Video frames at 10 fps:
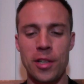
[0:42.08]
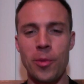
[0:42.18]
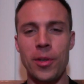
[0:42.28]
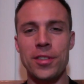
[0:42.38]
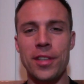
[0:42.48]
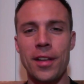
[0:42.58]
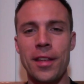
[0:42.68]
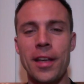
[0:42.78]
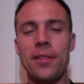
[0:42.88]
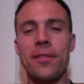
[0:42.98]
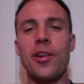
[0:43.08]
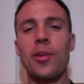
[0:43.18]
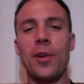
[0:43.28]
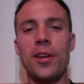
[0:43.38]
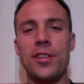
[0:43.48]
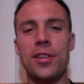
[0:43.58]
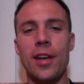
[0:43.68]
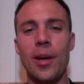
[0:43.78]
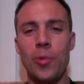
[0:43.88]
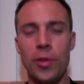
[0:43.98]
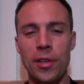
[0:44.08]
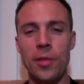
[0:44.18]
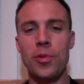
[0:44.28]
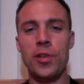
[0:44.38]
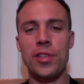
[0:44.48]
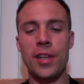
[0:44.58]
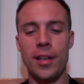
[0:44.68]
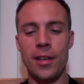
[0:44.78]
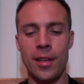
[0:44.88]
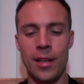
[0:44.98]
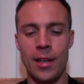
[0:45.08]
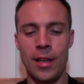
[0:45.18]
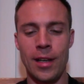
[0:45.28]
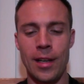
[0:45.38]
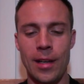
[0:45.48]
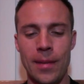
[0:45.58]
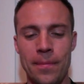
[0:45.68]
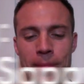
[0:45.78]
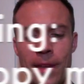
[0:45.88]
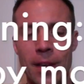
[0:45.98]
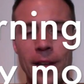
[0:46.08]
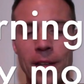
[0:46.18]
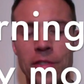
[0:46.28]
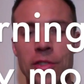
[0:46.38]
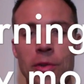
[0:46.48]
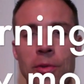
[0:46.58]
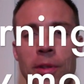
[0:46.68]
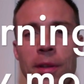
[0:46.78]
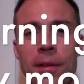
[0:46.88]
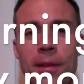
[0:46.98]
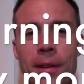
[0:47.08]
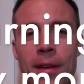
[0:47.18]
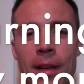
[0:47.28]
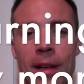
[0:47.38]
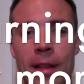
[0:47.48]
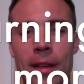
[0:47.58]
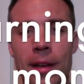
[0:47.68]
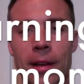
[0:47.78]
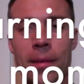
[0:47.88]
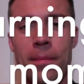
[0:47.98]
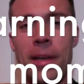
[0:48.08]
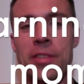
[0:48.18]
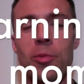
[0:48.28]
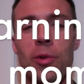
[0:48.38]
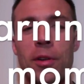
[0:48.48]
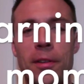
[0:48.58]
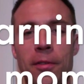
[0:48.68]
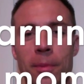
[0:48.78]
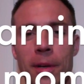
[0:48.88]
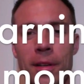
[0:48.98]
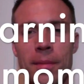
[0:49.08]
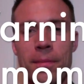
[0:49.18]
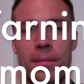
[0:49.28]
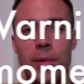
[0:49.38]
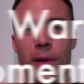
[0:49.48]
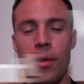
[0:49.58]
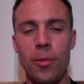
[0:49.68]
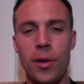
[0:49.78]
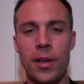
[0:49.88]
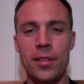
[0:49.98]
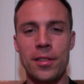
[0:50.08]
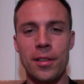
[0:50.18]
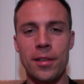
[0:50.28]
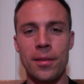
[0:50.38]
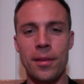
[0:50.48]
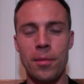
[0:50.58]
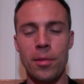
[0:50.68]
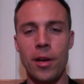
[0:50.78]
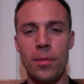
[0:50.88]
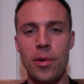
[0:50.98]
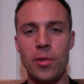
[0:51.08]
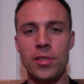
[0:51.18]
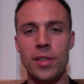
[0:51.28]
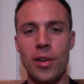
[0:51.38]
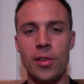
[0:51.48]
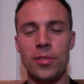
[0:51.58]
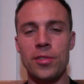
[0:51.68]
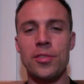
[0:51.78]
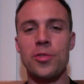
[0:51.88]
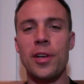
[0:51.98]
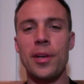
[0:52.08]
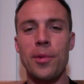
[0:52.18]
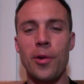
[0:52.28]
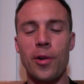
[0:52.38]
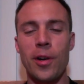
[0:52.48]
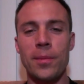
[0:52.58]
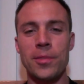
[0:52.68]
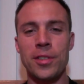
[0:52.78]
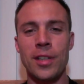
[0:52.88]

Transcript: I want to say thank you very much. I really appreciate it. It's you that makes it worth it for me to put all the work into the blog posts and articles and training programs.